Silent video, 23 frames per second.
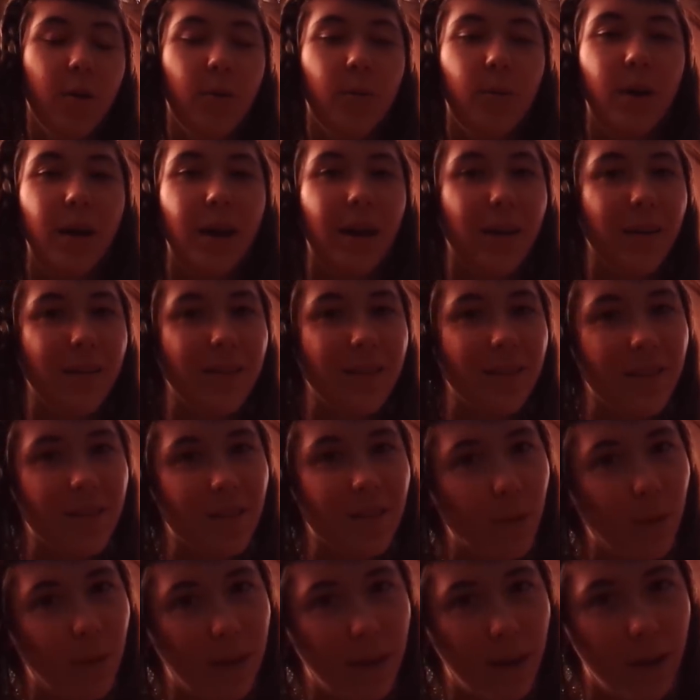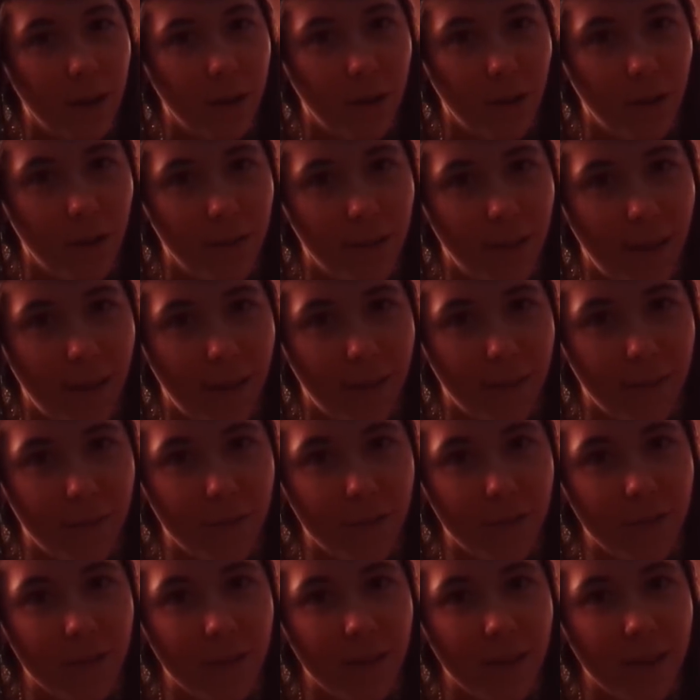what else is going on in our
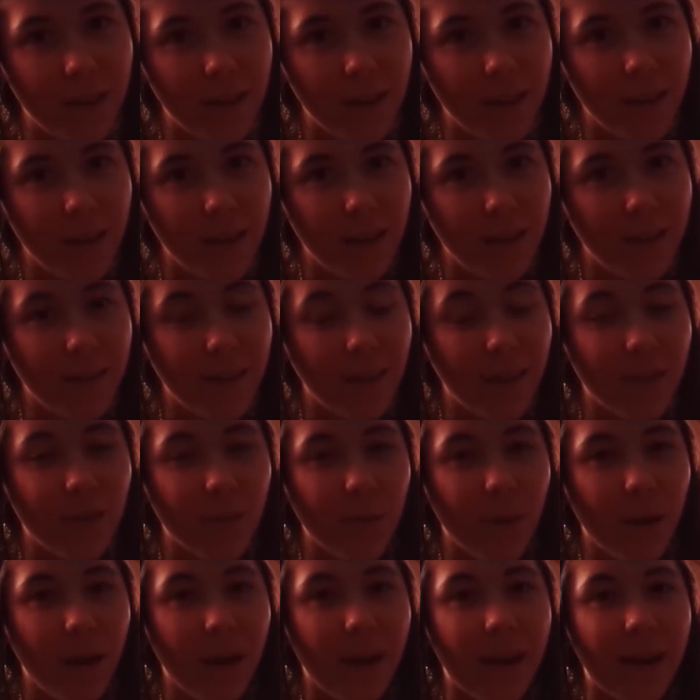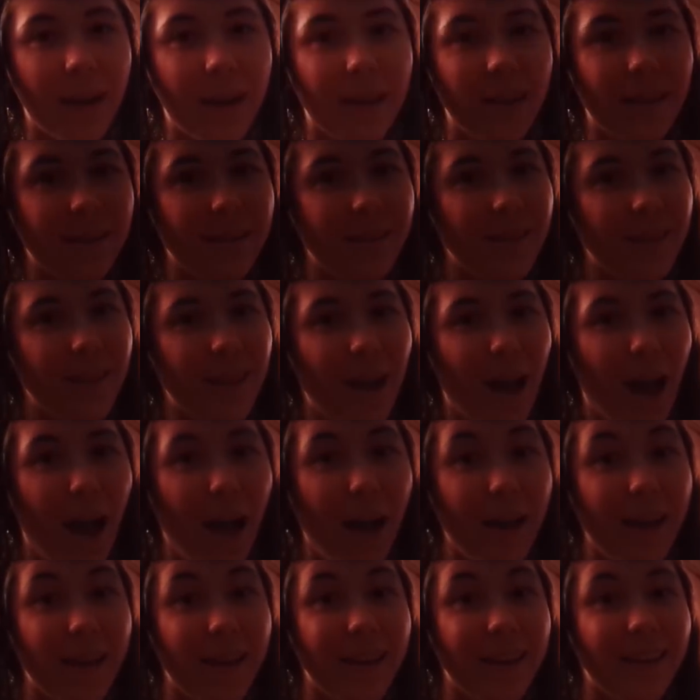lives. And that's why
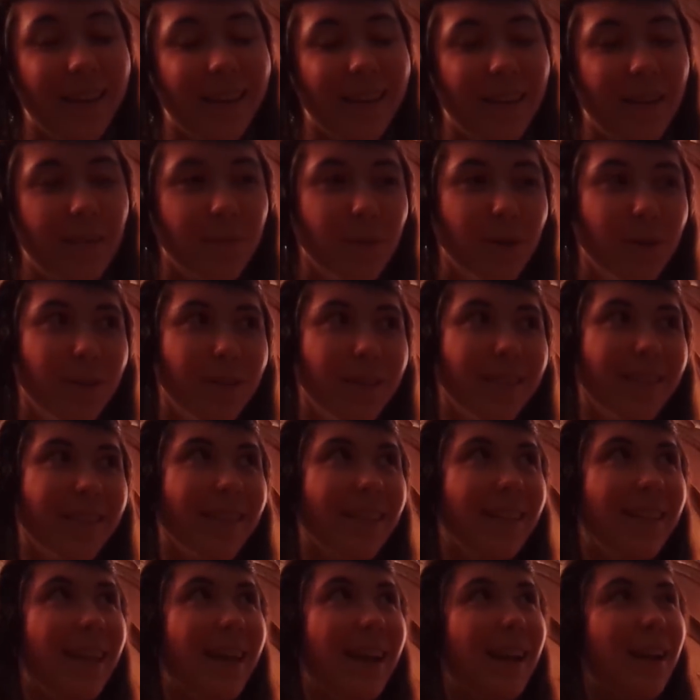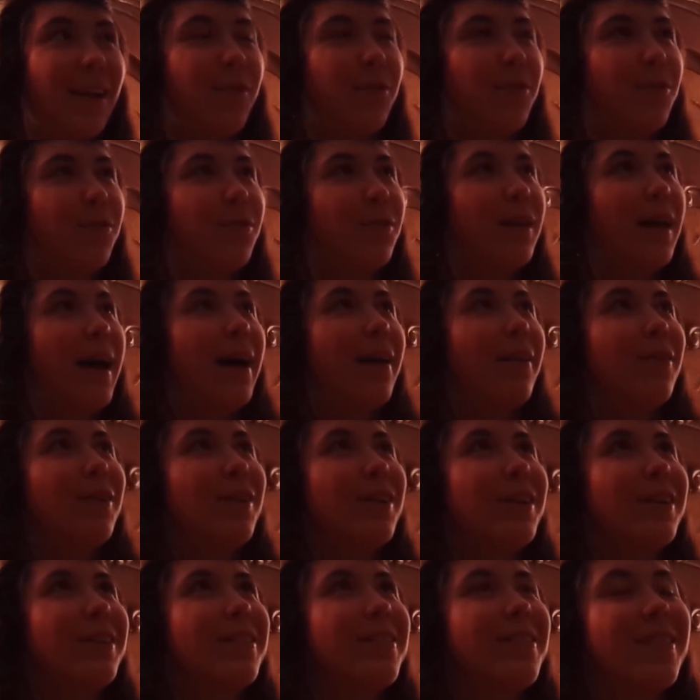I am known as the Lady of
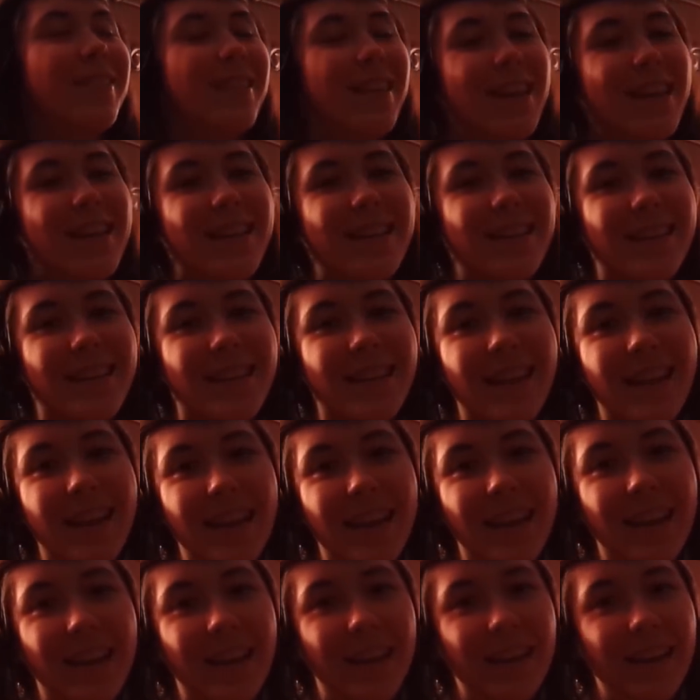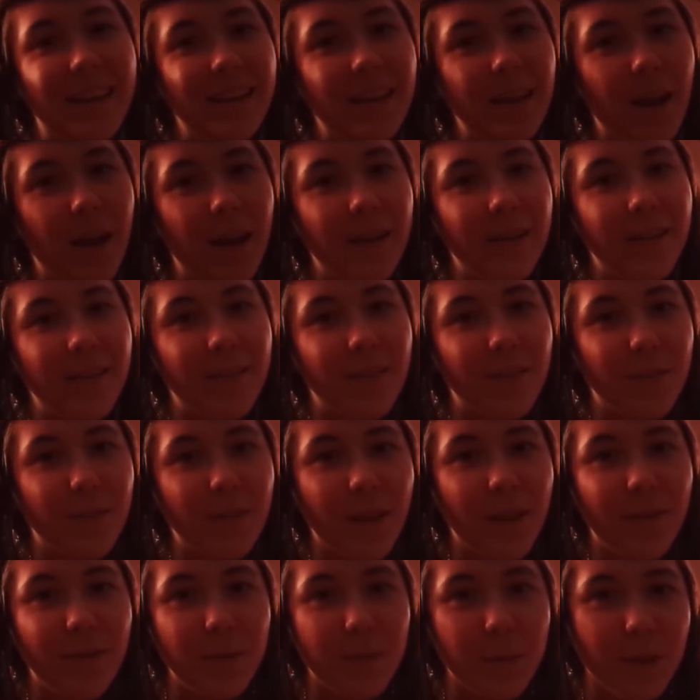Flowers and Goddess of
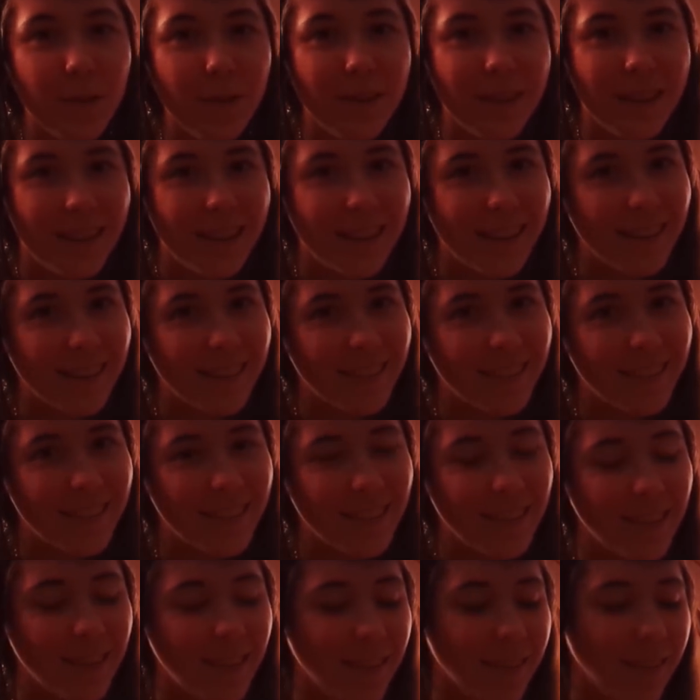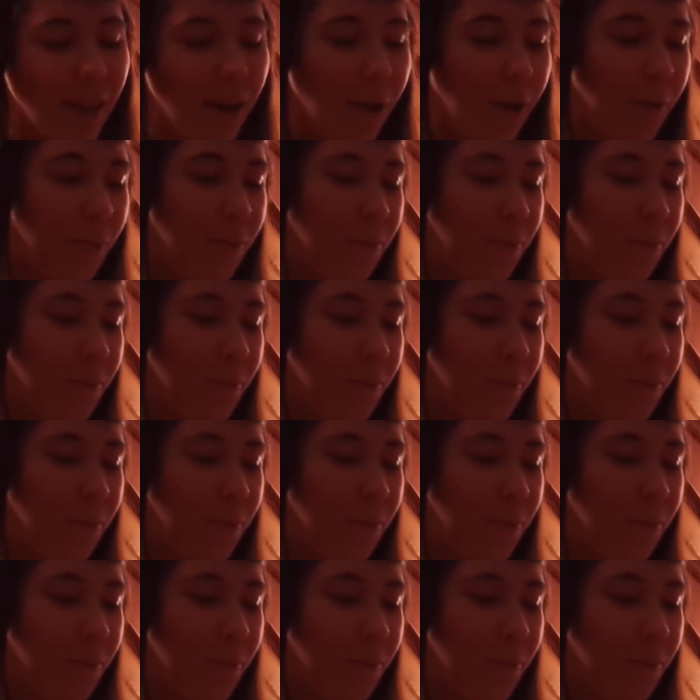Love and Beauty. So